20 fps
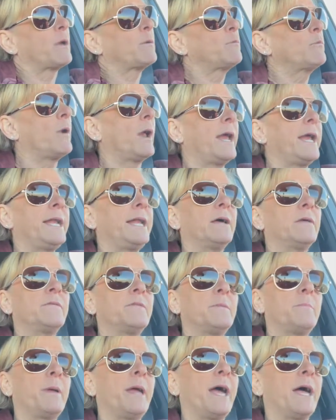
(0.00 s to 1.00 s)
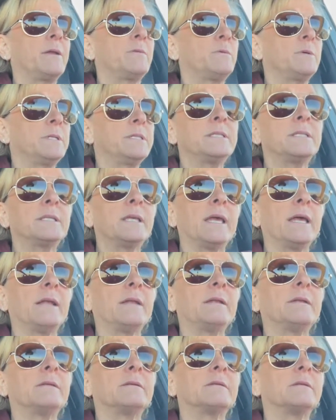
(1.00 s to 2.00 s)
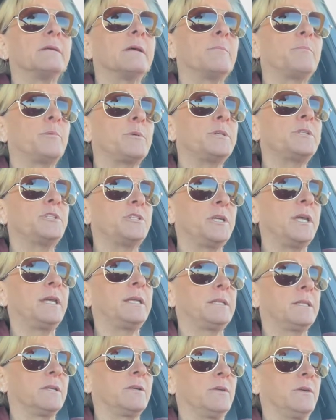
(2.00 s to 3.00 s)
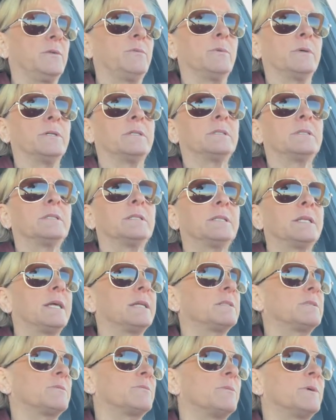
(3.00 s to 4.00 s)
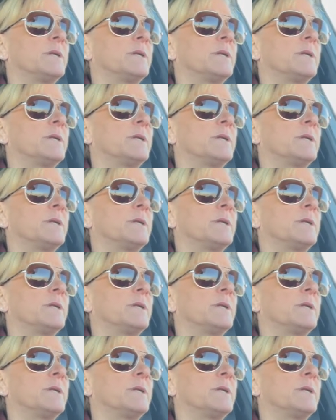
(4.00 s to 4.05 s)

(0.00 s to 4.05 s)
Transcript: write out the bad ones and appreciate the good ones, and that's what